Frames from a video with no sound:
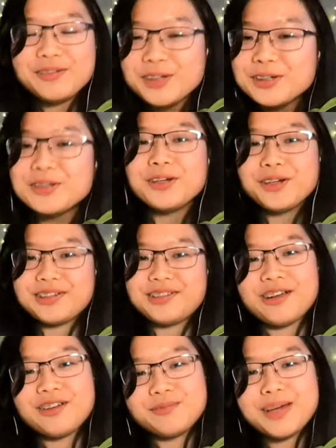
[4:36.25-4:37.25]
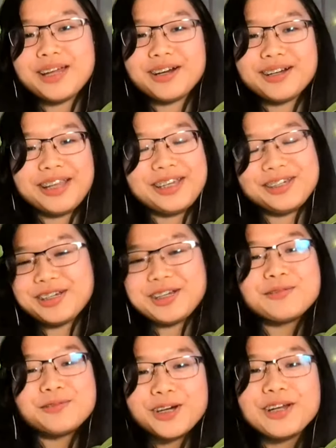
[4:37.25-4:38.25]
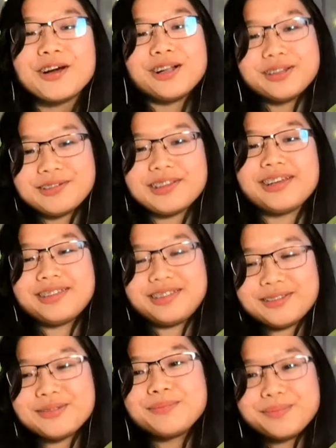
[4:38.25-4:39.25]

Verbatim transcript: and if you knew yourself better, like you could avoid all of this.